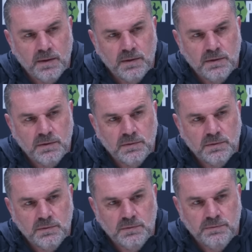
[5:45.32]
Aston Villa
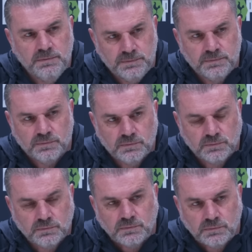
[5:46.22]
this weekend, um,
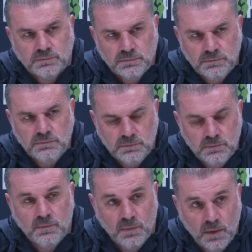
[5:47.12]
Villa Park uh,
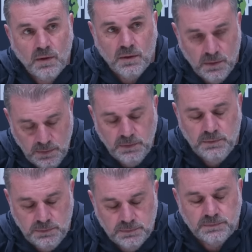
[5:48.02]
is a fortress. It's a
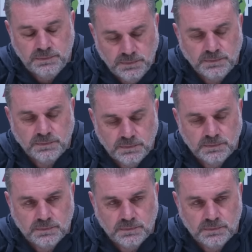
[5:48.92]
difficult place to go to.